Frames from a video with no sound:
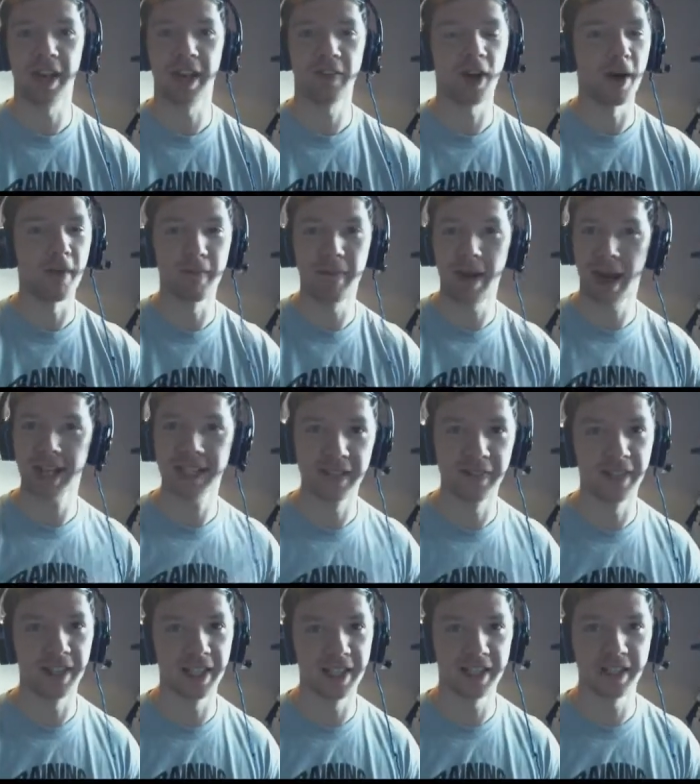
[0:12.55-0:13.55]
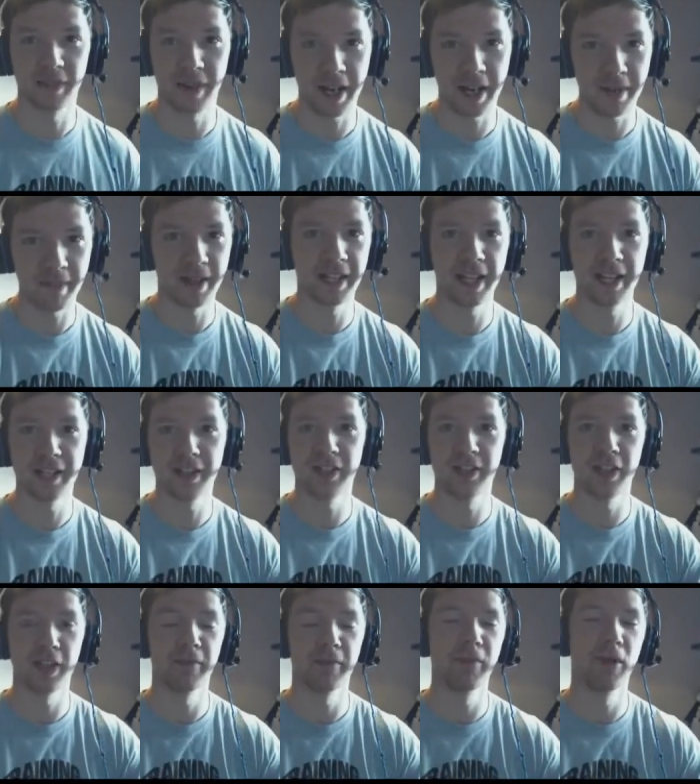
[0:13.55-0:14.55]
I've got a massive list of
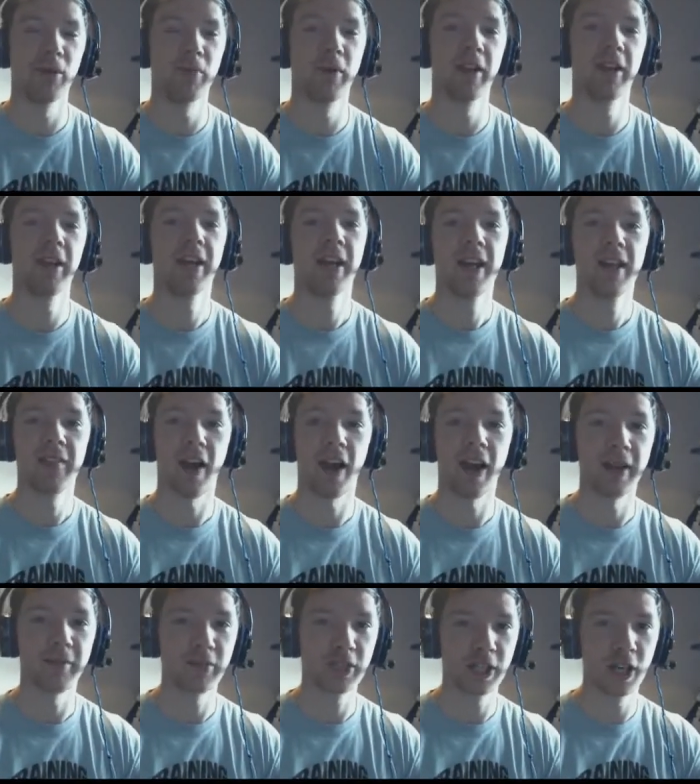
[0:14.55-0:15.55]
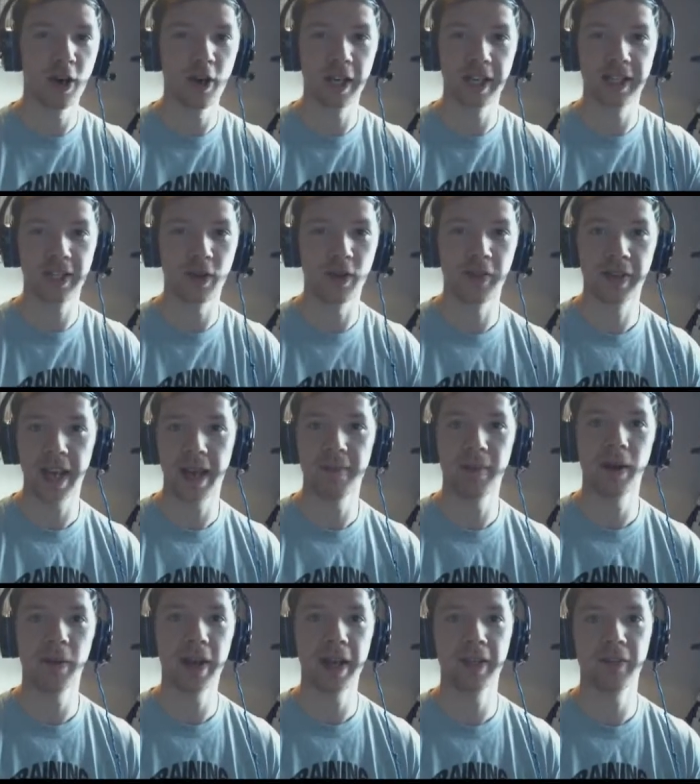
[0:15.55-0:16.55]
recommendations at the moment that I am slowly sort of getting
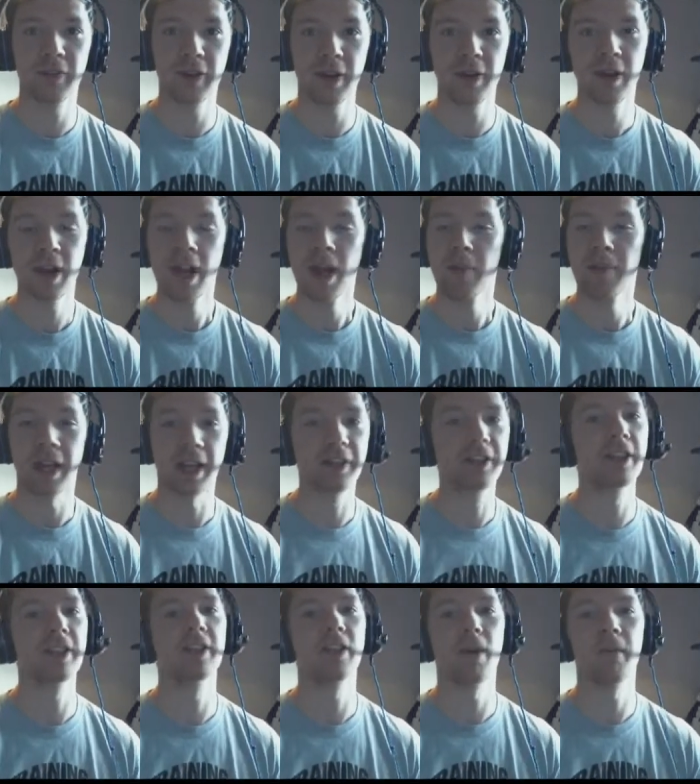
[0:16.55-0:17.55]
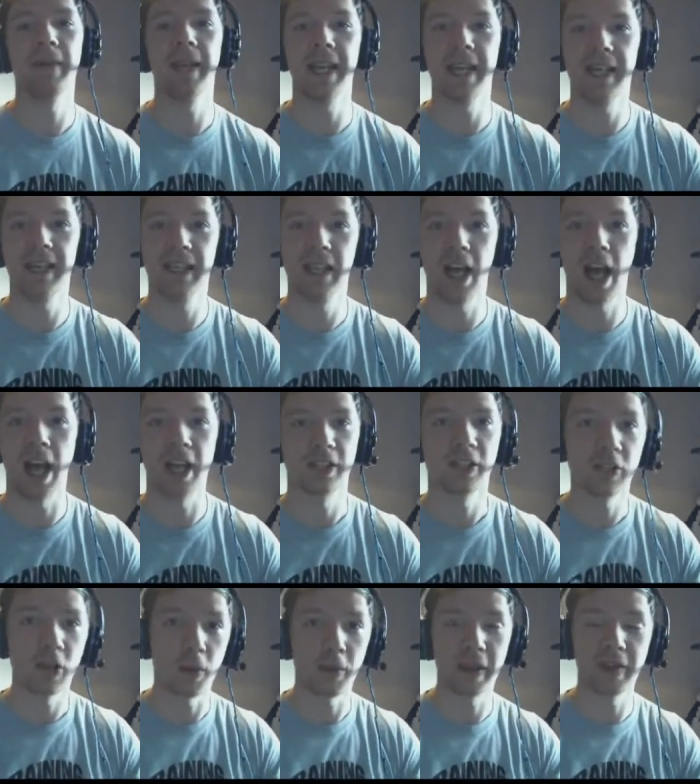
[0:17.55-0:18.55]
my way through. That does not mean
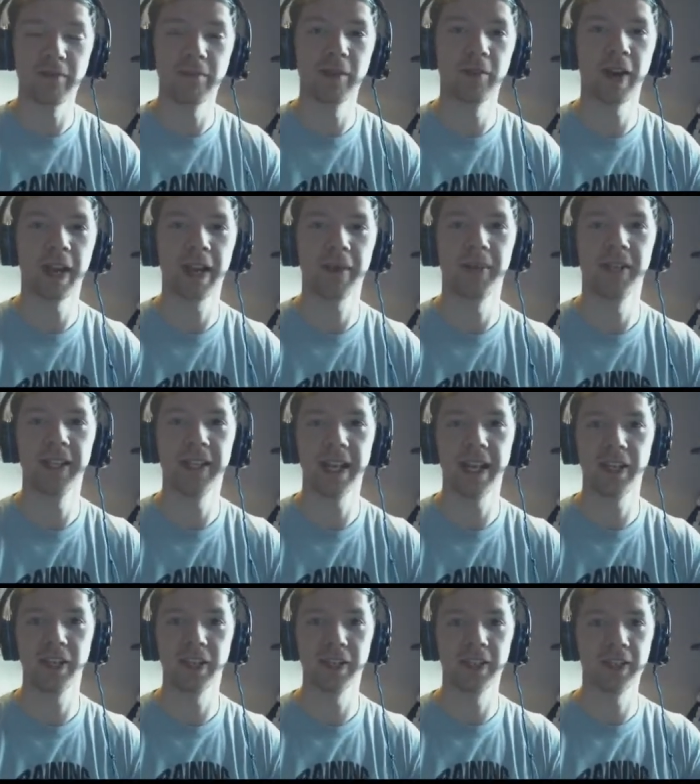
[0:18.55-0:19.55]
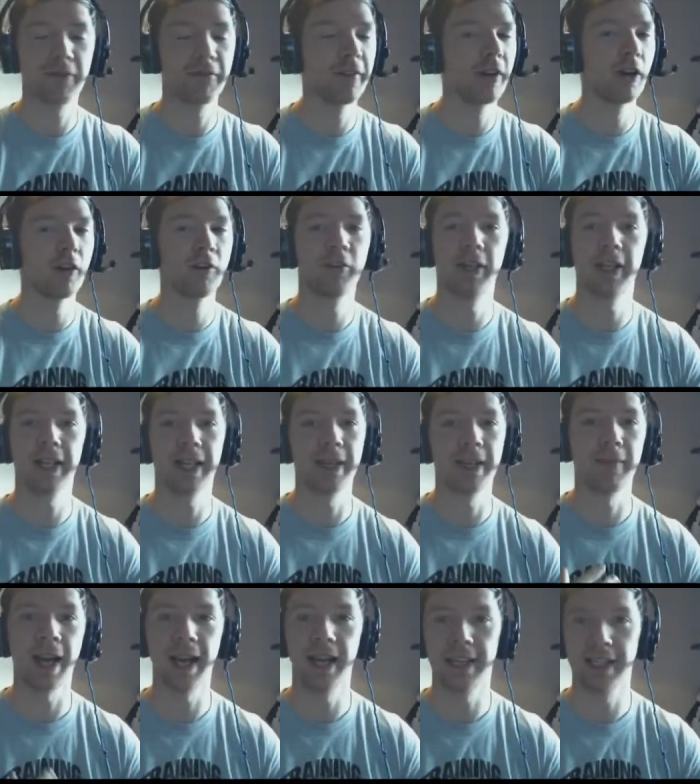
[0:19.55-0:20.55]
stop giving me recommendations. Feel free to
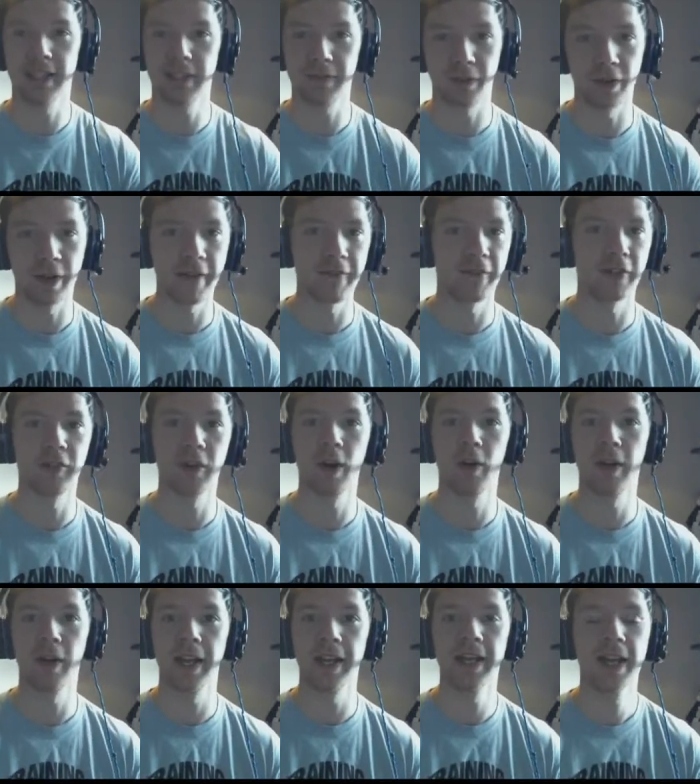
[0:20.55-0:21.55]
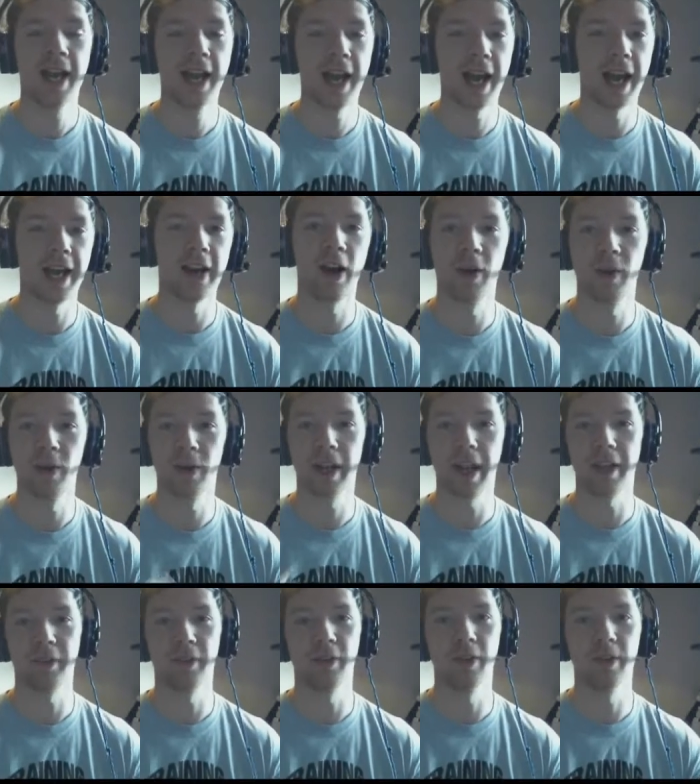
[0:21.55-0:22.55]
keep that list forever growing, and I will
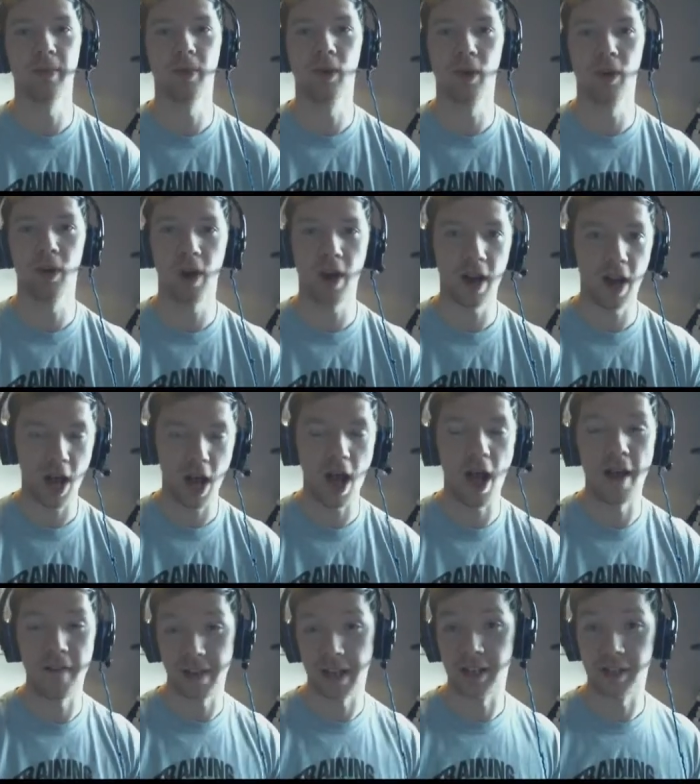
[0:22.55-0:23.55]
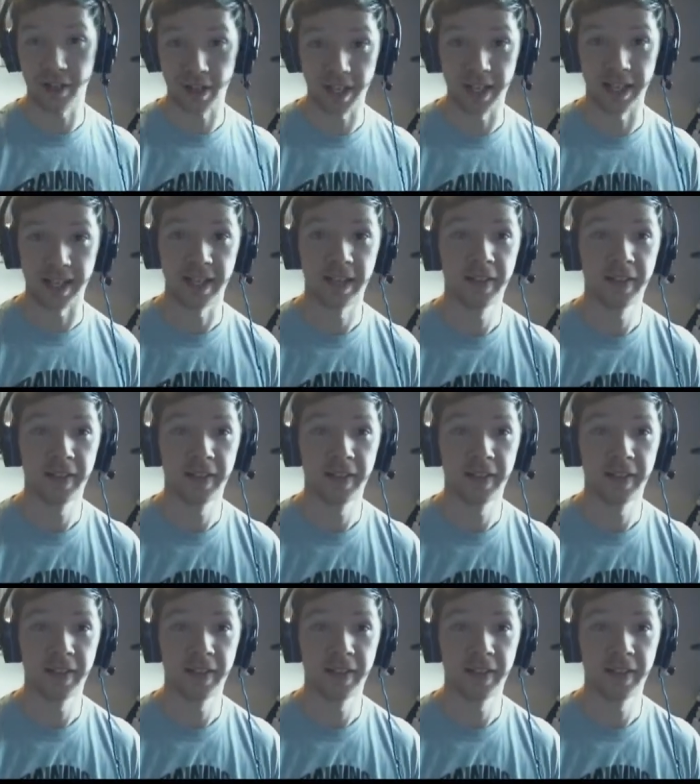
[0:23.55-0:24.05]
get through them all eventually.